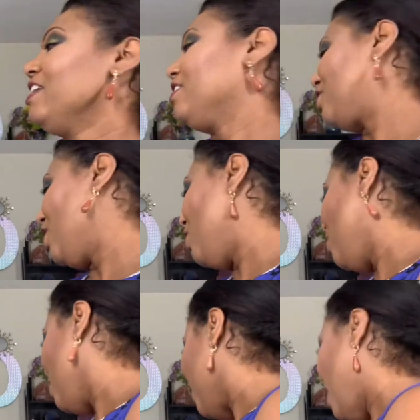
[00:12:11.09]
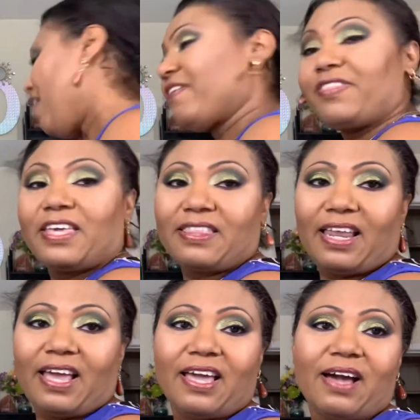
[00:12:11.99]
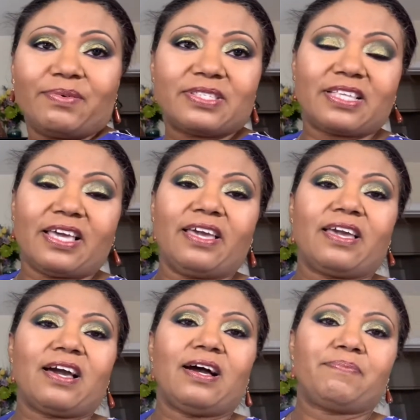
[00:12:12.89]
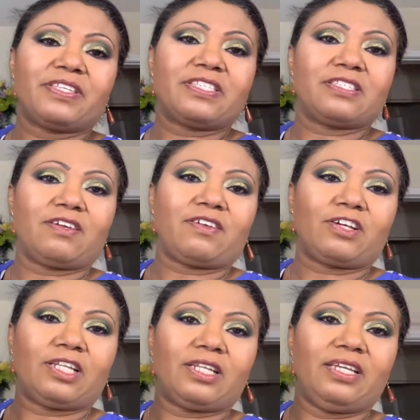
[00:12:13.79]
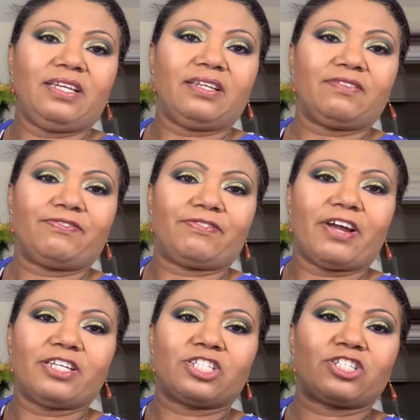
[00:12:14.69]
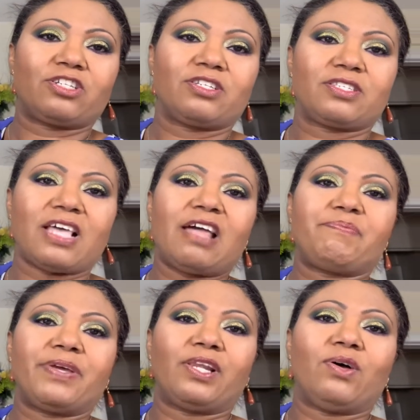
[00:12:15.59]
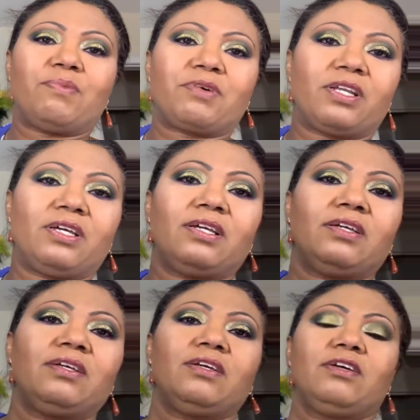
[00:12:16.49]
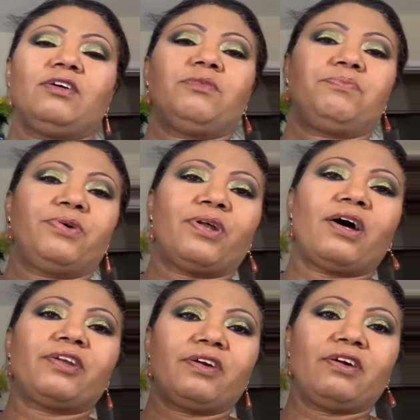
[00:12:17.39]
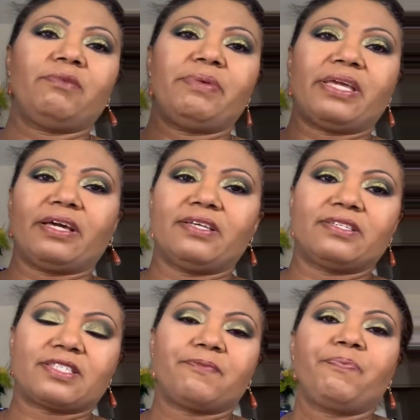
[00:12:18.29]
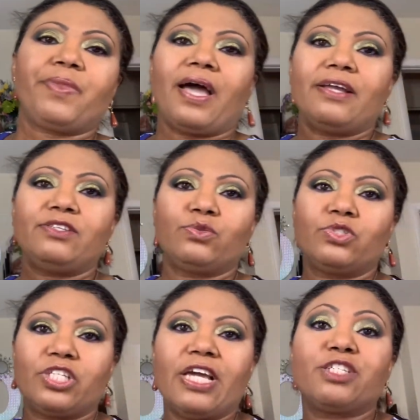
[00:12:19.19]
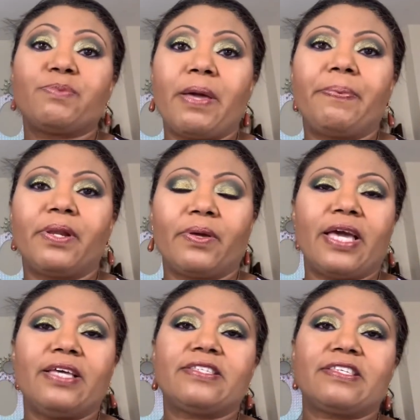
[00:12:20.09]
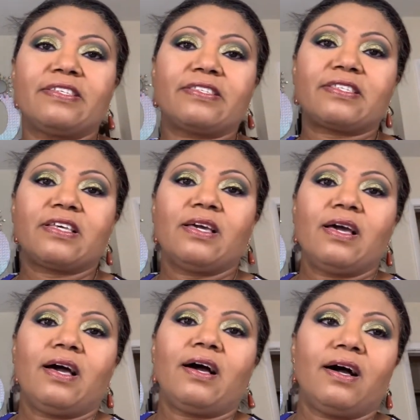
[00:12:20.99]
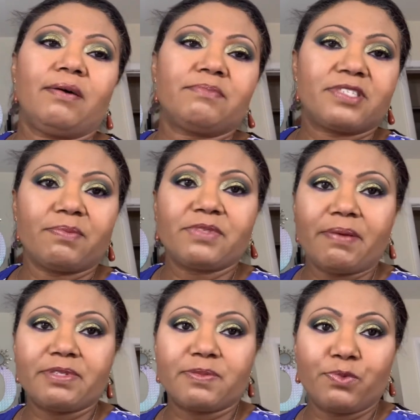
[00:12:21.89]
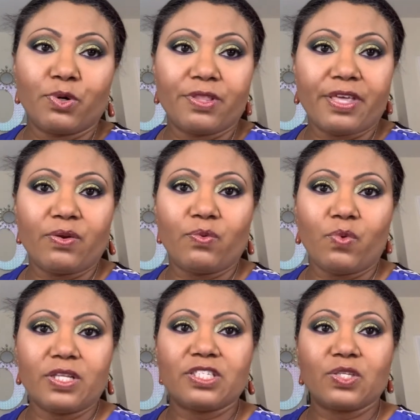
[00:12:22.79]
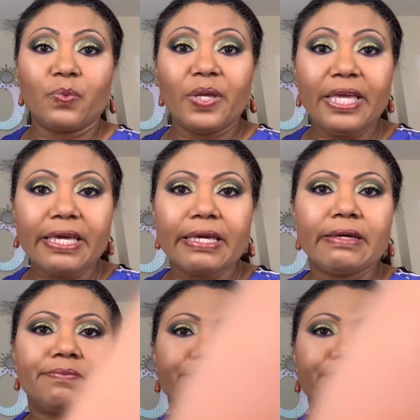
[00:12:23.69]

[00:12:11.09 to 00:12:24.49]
So the other thing that I, I was saying, um, this is a clean, fresh satin pillow I'm going to put on her because I do change my pillowcases um, sometimes more than once a week,